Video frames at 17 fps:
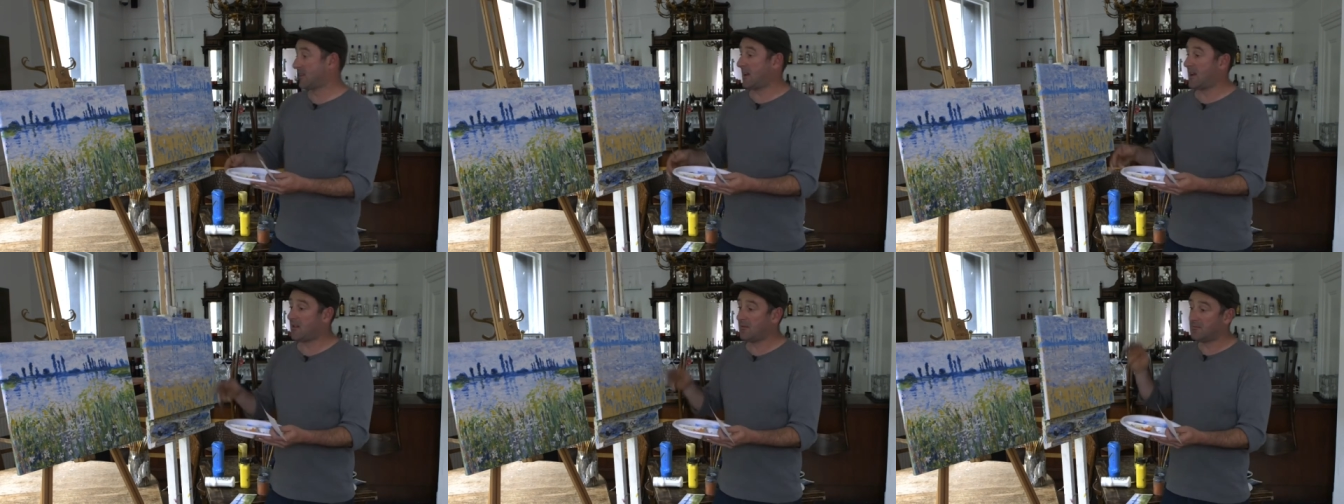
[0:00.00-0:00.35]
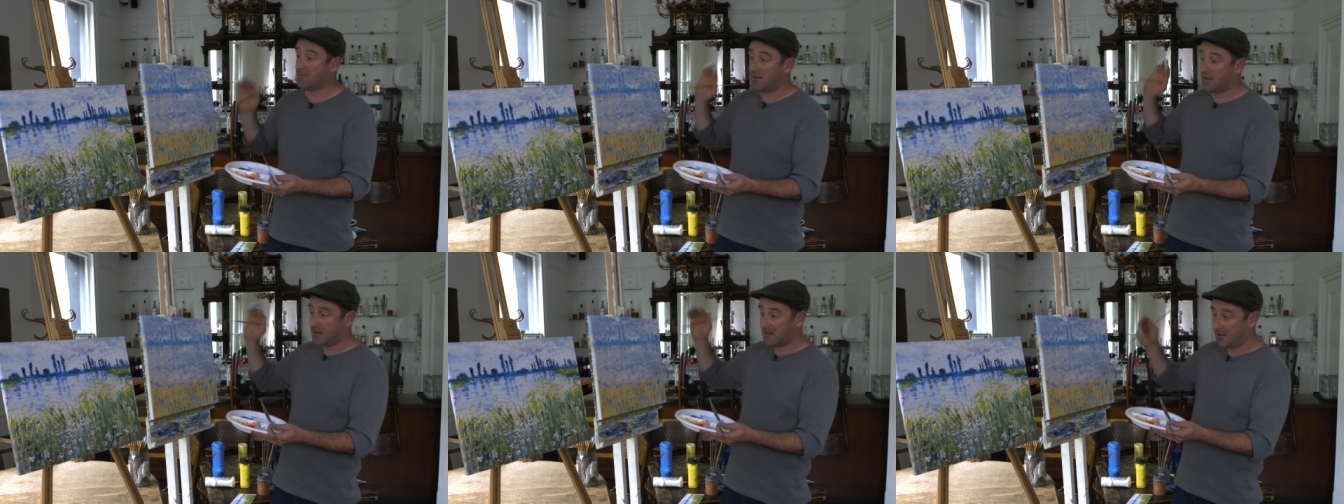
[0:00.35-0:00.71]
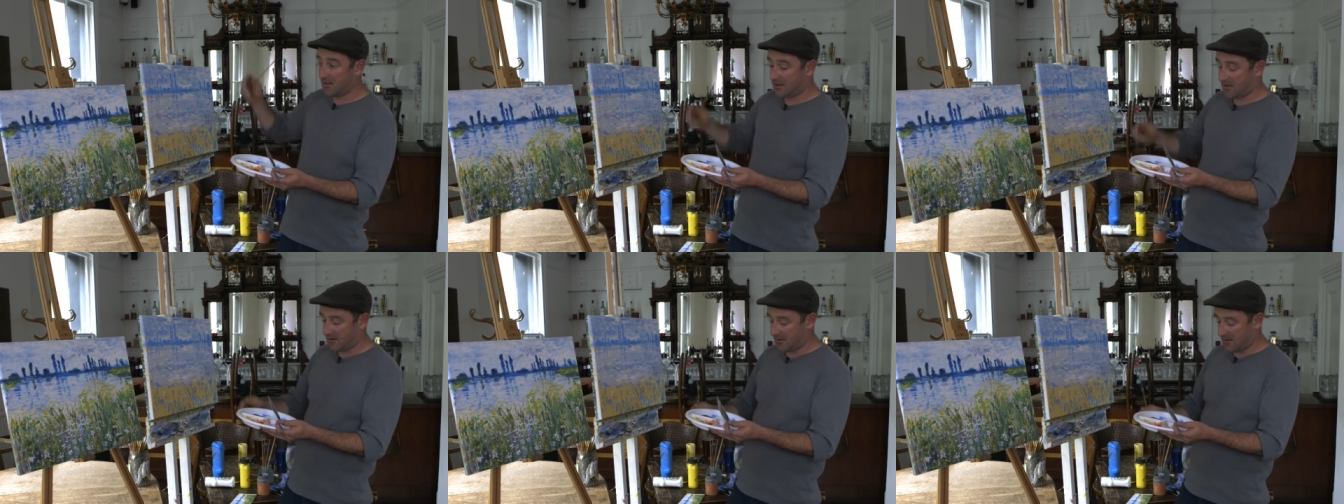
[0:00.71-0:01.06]
again in the
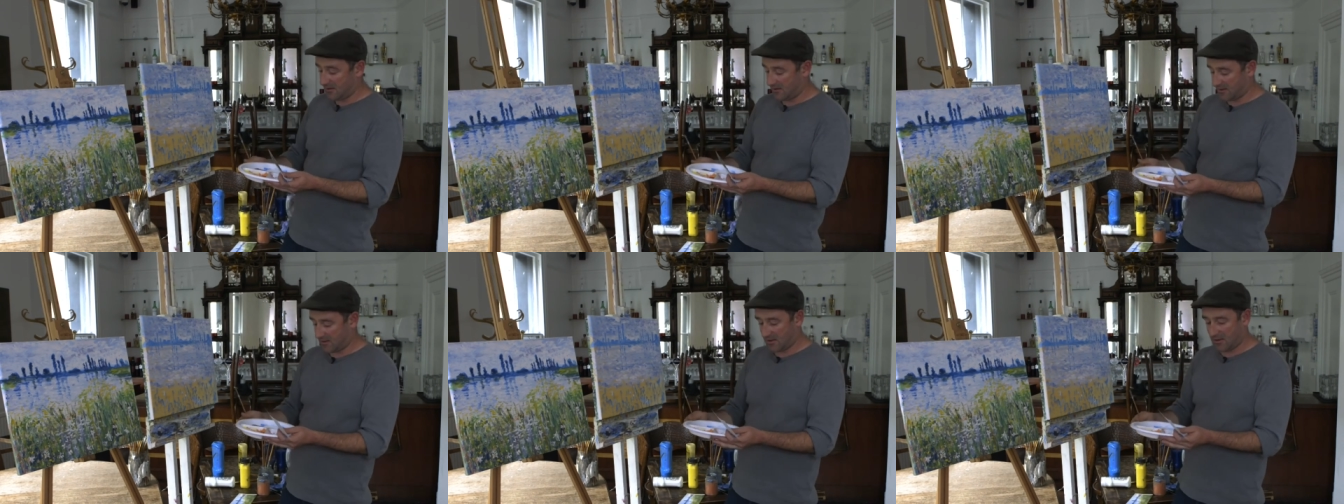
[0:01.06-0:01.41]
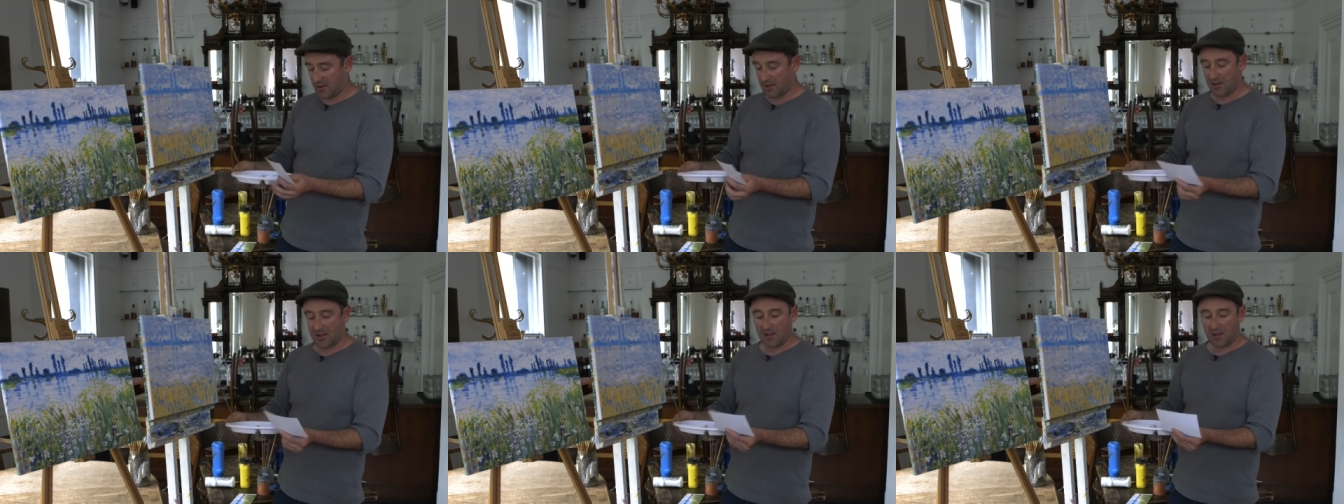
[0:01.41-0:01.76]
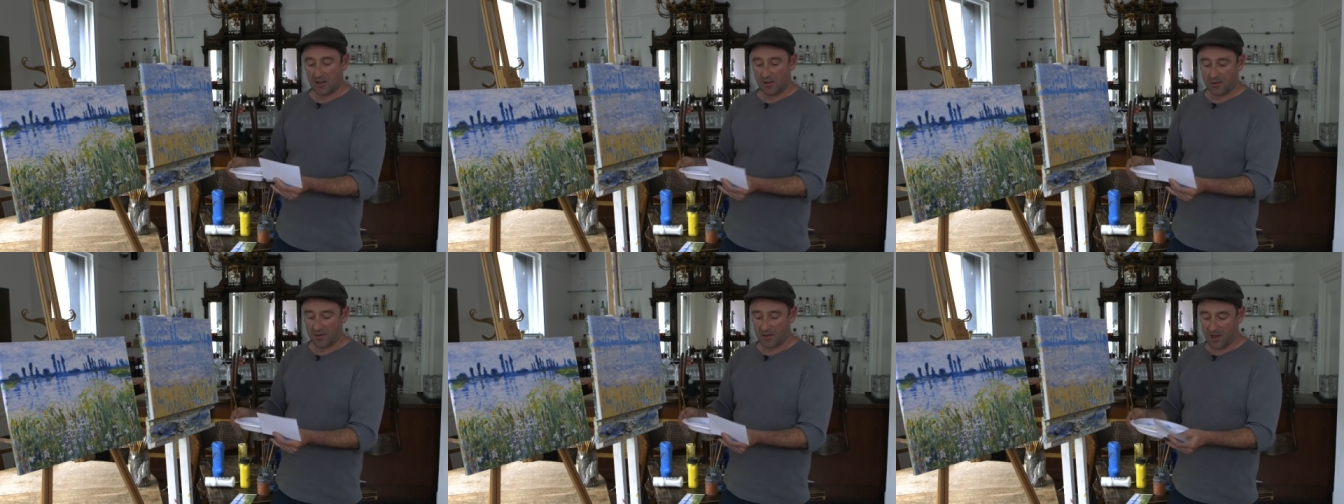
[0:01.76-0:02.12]
distance.
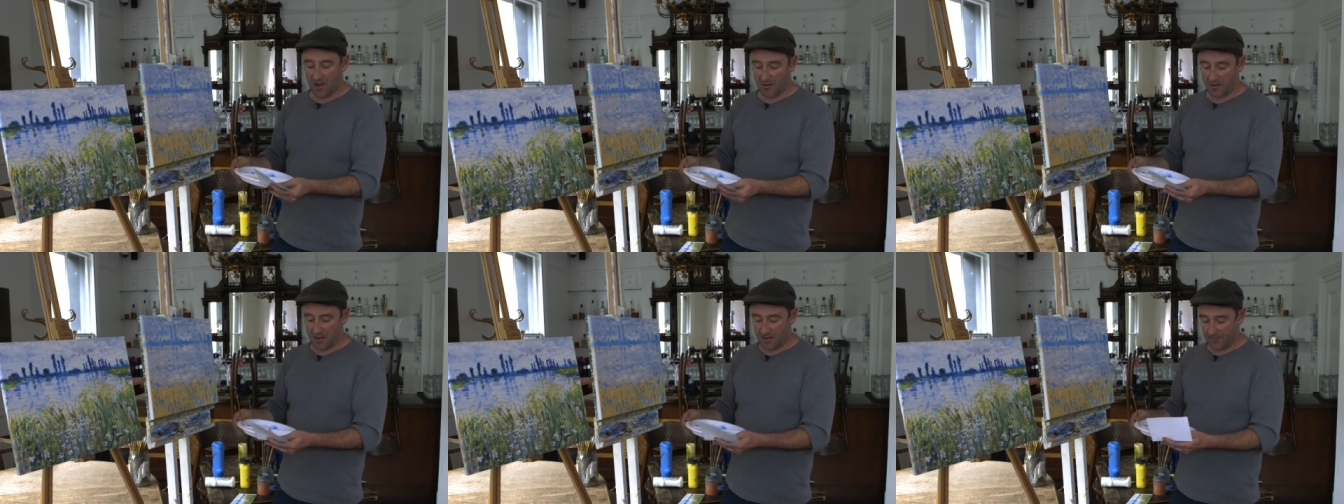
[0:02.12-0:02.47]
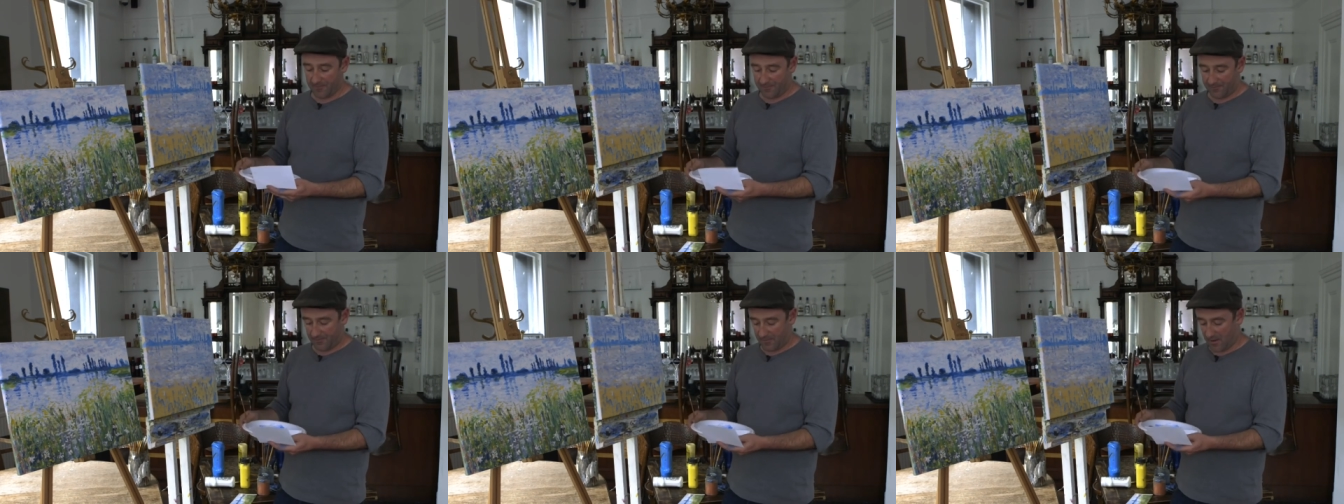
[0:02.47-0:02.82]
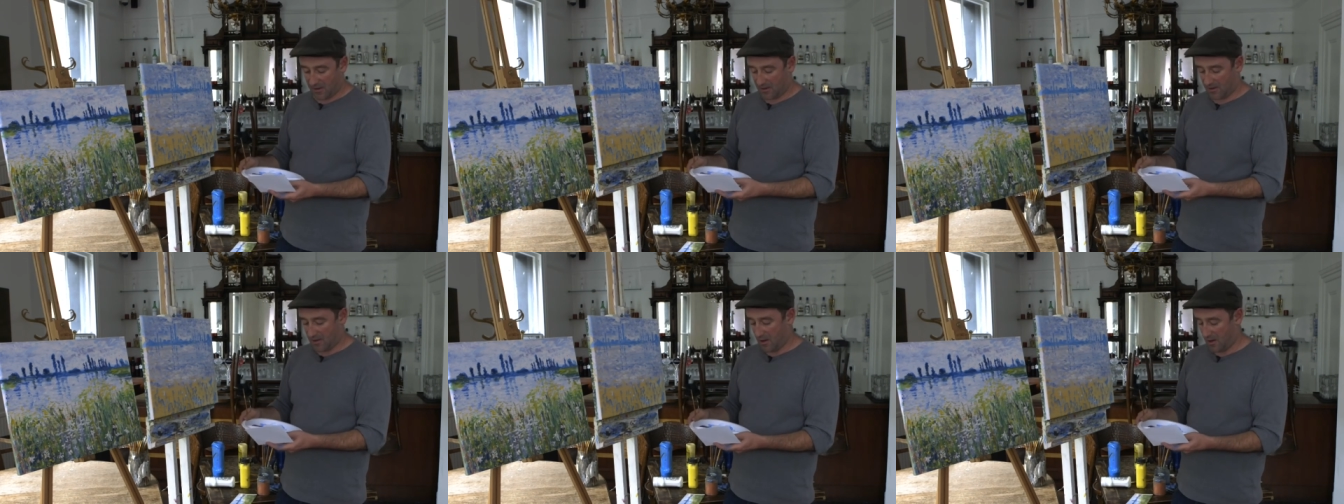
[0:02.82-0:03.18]
We're going
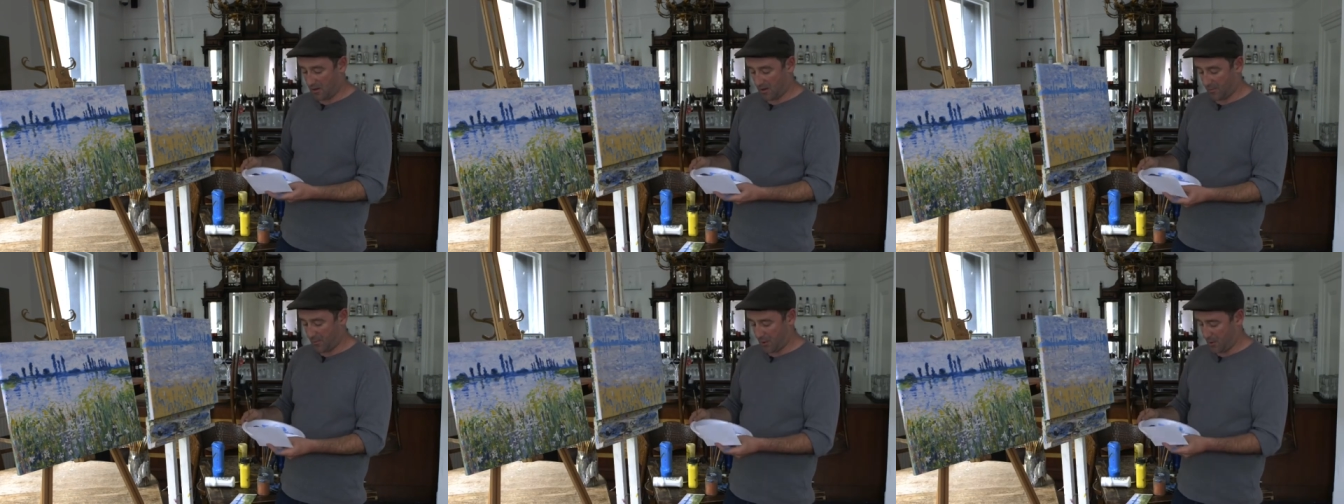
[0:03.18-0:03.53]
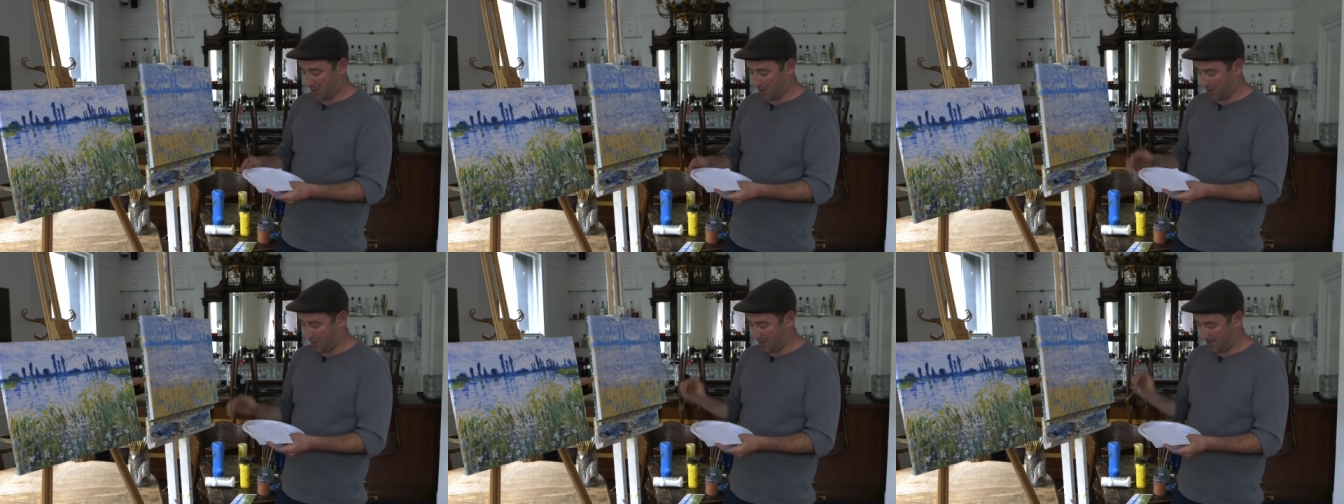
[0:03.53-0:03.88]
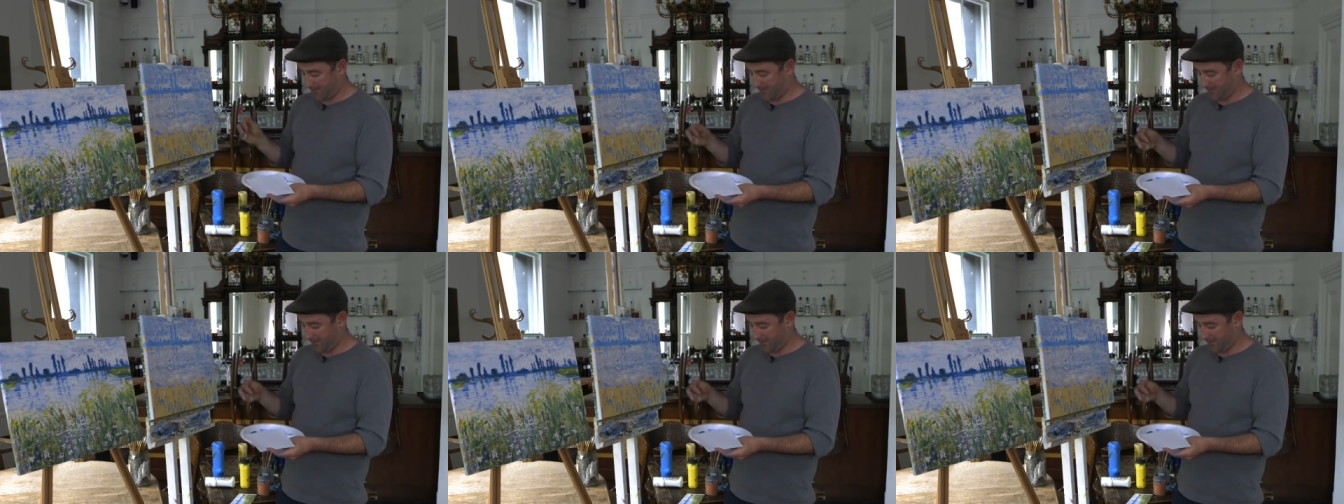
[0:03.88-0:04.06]
dark blue.